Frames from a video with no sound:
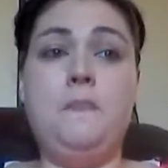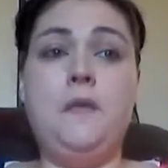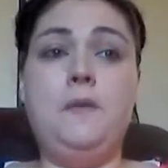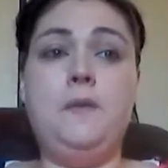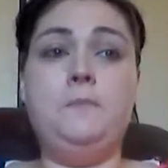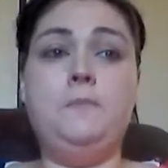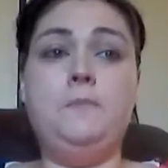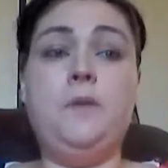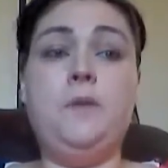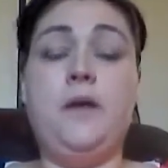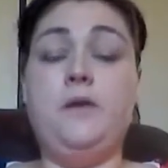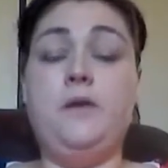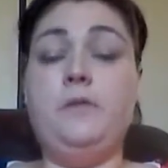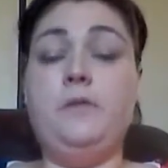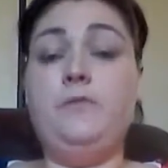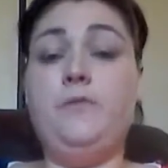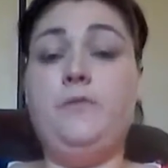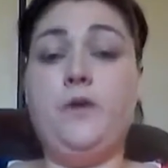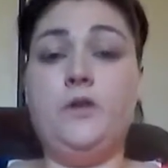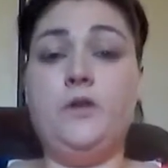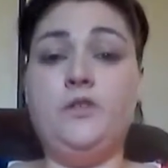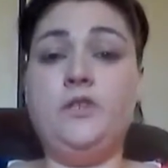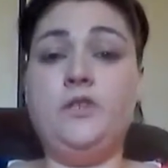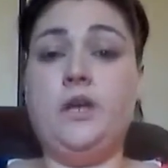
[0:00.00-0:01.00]
but
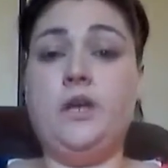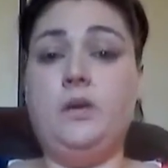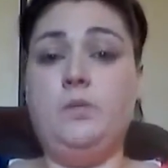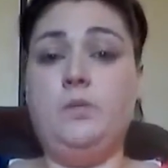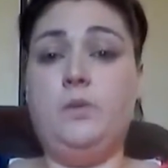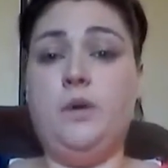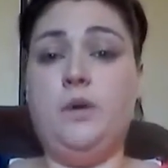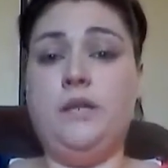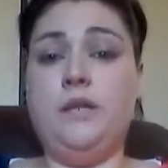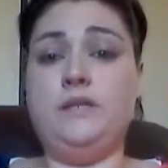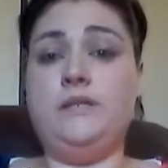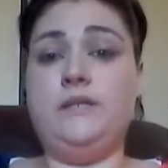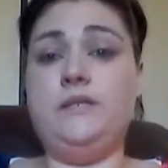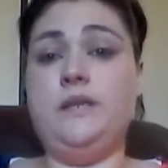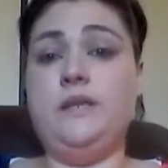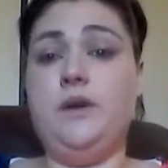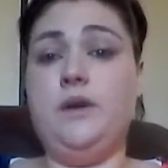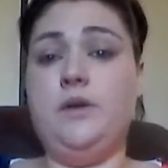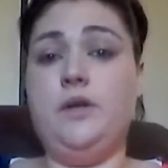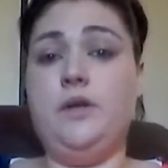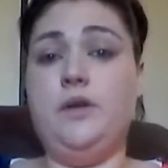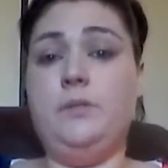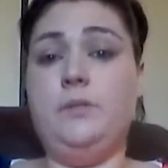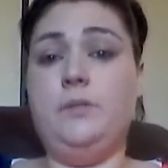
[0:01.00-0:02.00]
first I wanted to
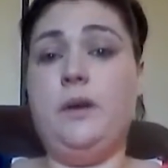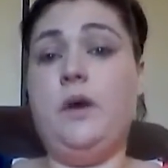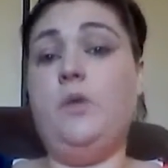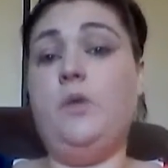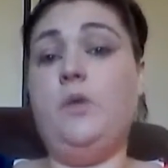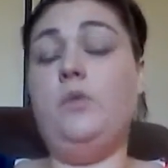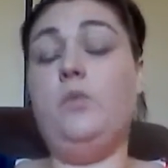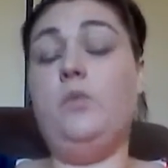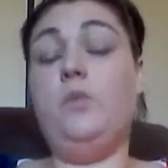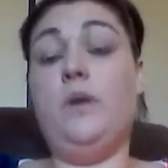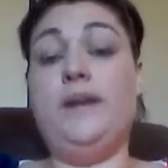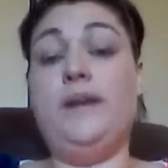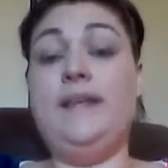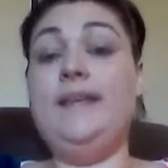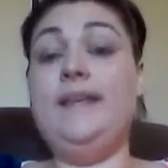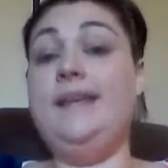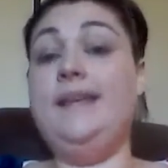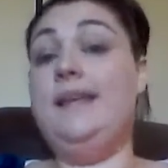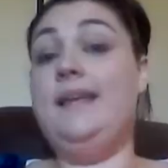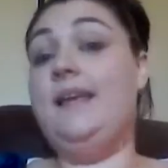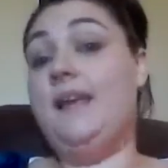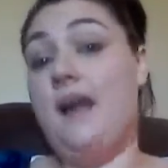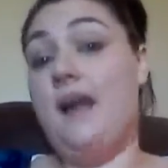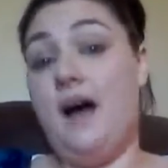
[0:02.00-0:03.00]
tell you about when he